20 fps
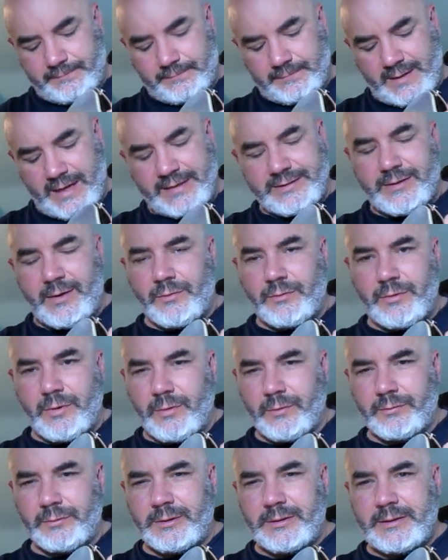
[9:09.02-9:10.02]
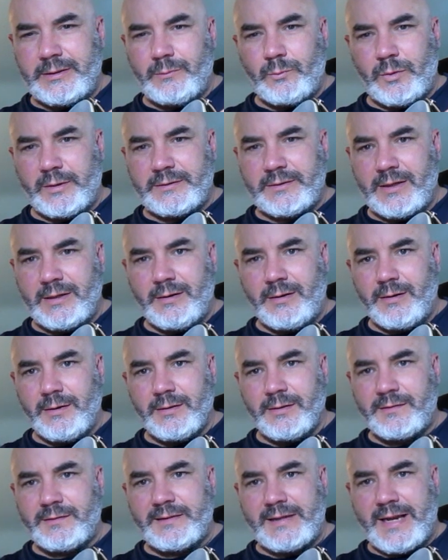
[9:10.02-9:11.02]
I don't know really what they
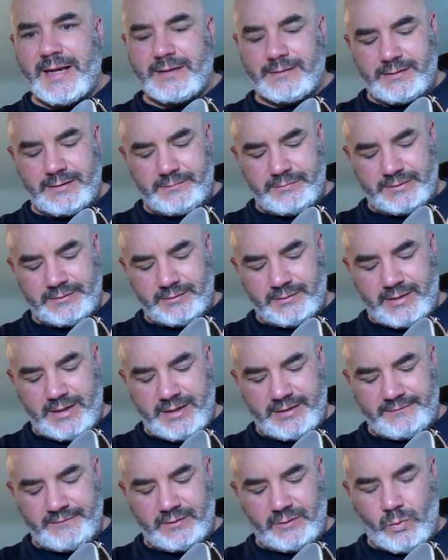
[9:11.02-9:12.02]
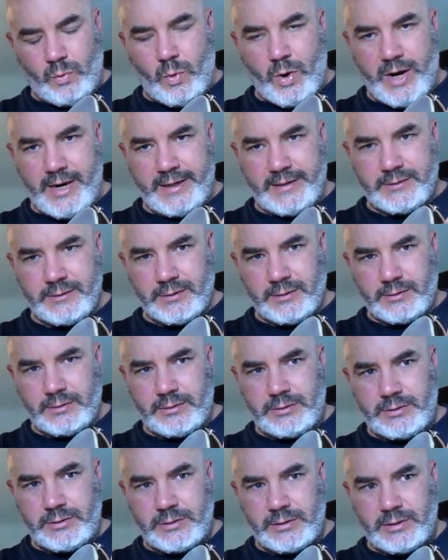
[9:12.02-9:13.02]
are exactly, but they're kind of a quieter,
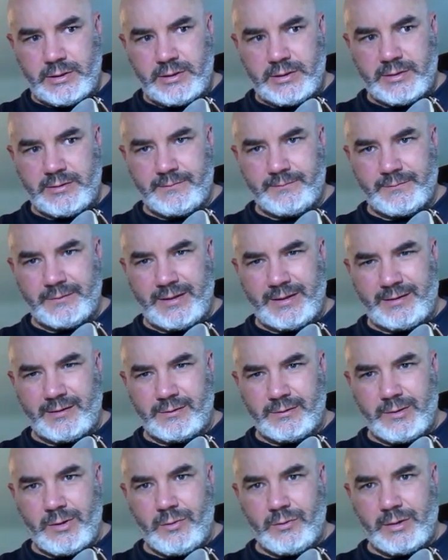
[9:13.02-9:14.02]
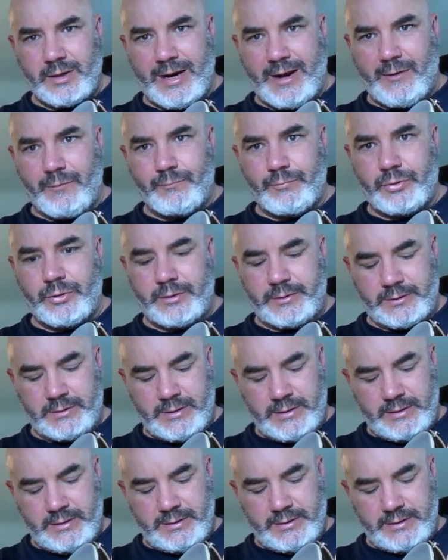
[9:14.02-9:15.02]
like a lower output
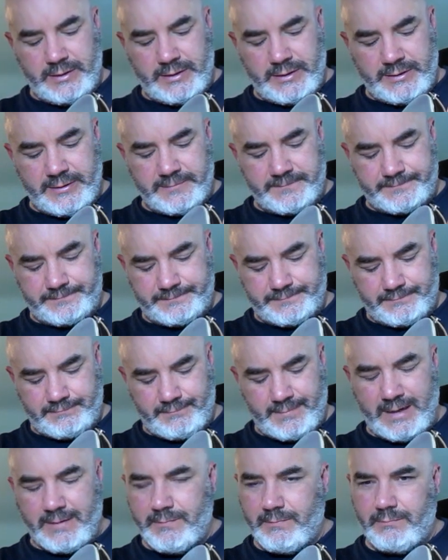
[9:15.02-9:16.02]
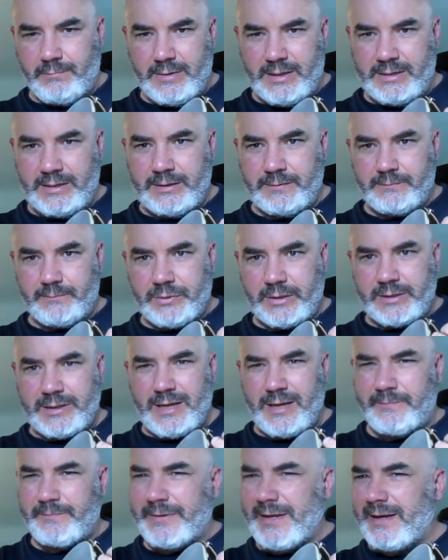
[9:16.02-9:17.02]
mini
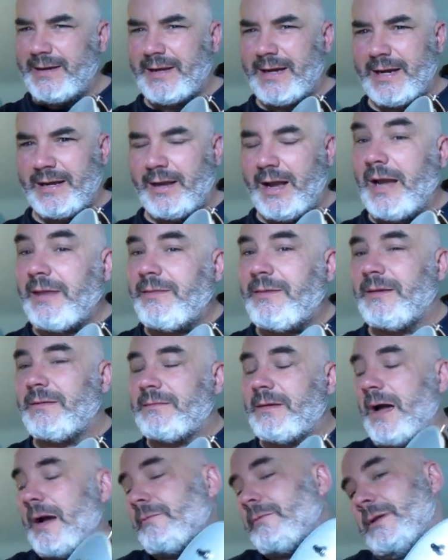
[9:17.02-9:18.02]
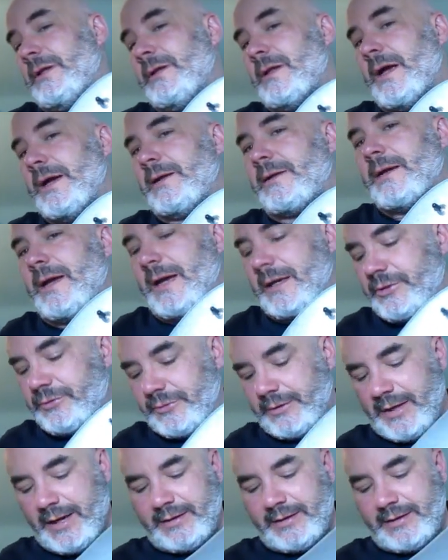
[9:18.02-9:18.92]
pickup that I think I really like, actually.